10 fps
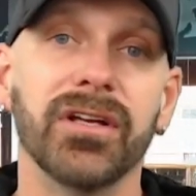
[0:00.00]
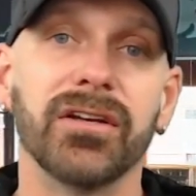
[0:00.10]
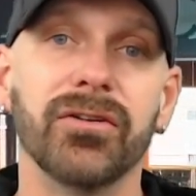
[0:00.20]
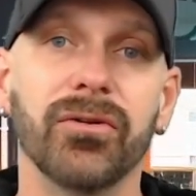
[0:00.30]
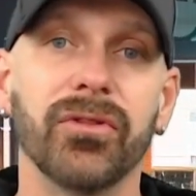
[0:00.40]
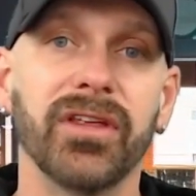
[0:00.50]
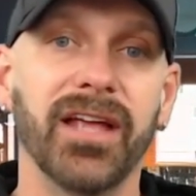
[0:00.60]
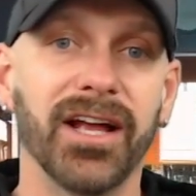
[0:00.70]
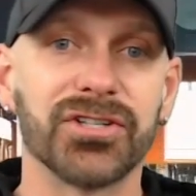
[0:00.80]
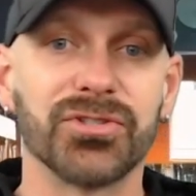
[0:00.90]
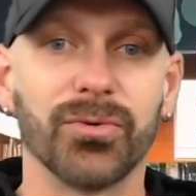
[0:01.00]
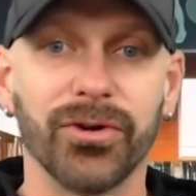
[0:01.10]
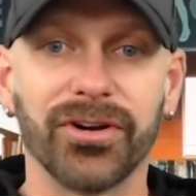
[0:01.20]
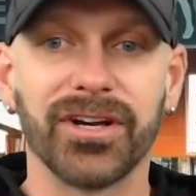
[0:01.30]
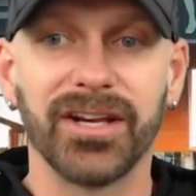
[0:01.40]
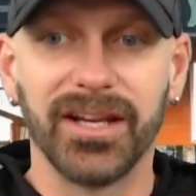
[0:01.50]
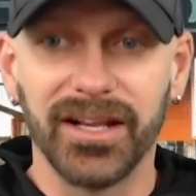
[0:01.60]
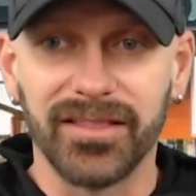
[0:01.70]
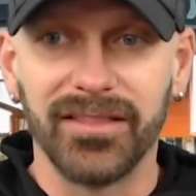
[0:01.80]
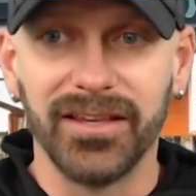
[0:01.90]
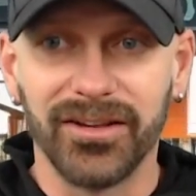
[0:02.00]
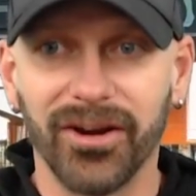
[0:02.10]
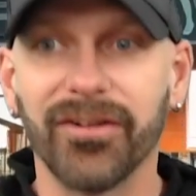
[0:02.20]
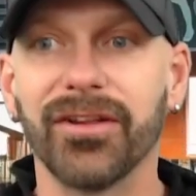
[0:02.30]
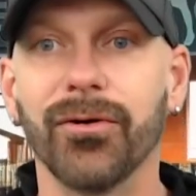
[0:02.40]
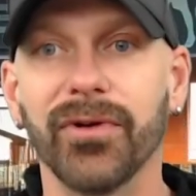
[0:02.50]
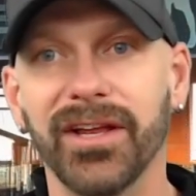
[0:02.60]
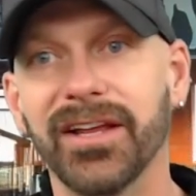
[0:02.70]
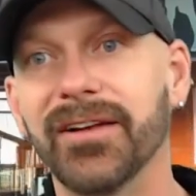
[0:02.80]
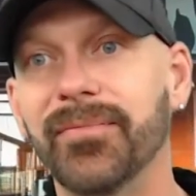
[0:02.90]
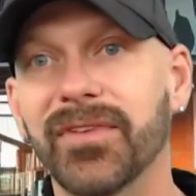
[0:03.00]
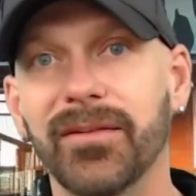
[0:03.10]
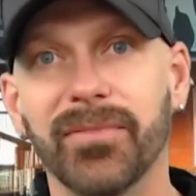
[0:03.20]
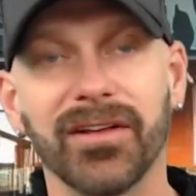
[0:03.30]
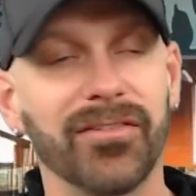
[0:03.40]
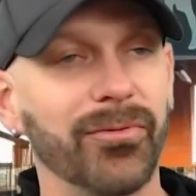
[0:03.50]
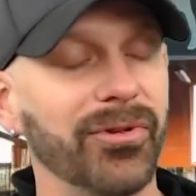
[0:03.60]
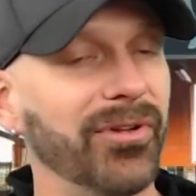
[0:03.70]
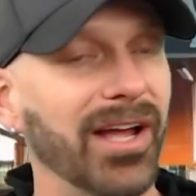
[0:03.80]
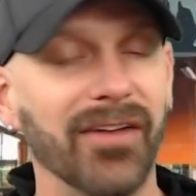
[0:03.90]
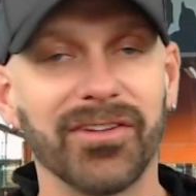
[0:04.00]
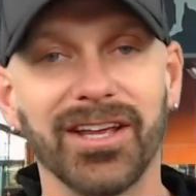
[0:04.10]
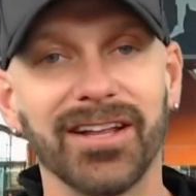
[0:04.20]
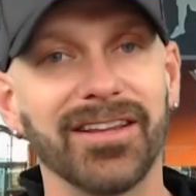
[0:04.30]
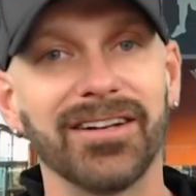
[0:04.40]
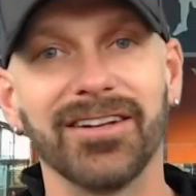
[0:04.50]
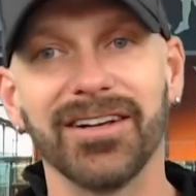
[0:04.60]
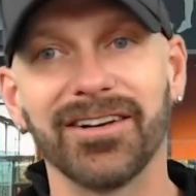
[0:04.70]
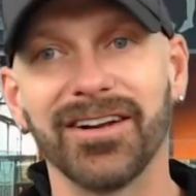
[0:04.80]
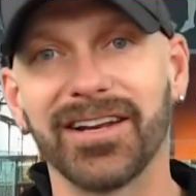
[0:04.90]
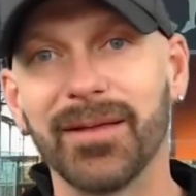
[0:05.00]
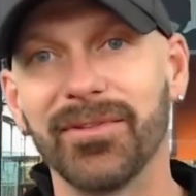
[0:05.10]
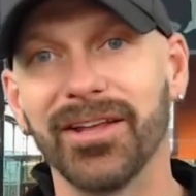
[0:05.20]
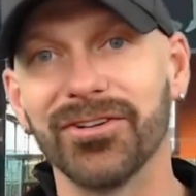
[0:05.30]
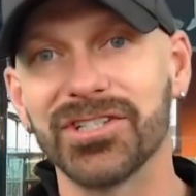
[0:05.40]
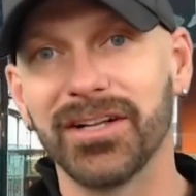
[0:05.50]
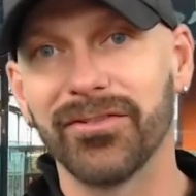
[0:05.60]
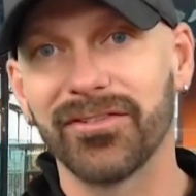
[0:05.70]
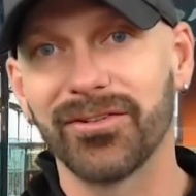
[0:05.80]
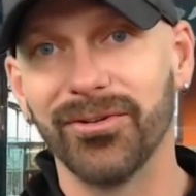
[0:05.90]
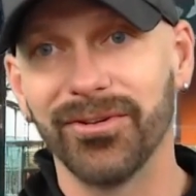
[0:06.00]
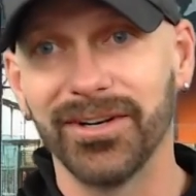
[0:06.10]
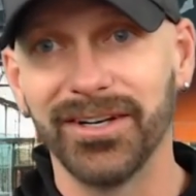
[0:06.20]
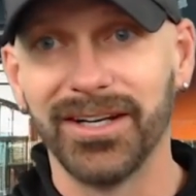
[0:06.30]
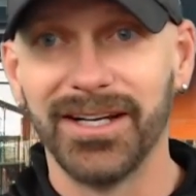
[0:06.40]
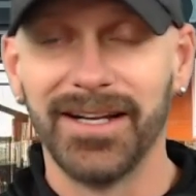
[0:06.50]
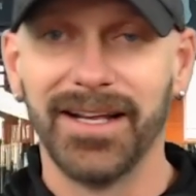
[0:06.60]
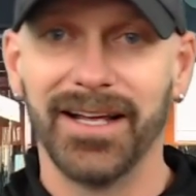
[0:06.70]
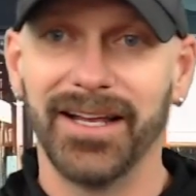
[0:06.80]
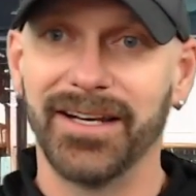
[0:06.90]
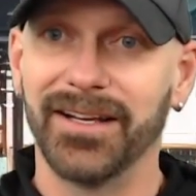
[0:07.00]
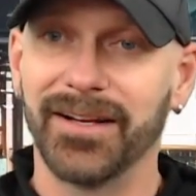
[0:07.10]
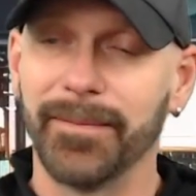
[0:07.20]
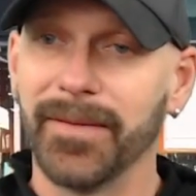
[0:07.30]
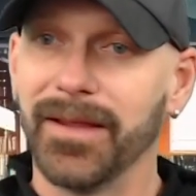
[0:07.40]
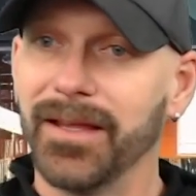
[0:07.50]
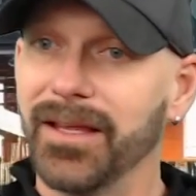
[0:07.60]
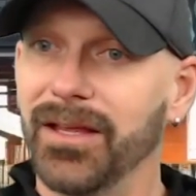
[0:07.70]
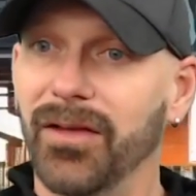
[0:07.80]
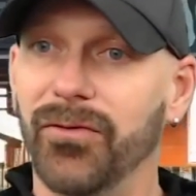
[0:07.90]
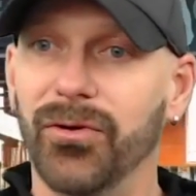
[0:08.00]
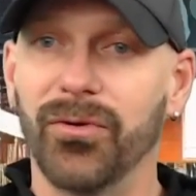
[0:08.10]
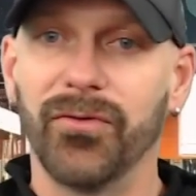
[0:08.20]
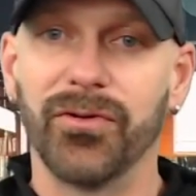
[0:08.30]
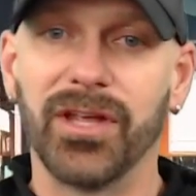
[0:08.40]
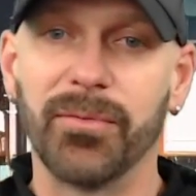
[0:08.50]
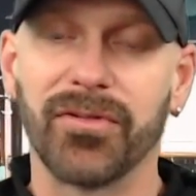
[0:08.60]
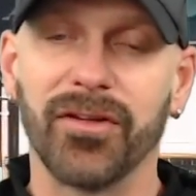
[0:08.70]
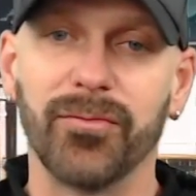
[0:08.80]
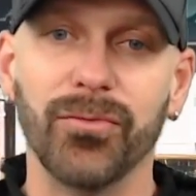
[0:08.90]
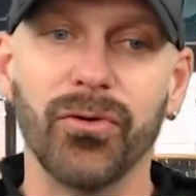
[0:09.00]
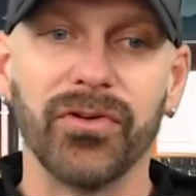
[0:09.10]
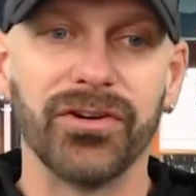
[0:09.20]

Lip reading: do the extra work, get the cardio in, because we have to get that done. Got to keep the energy levels going, and if you keep yourself moving, you're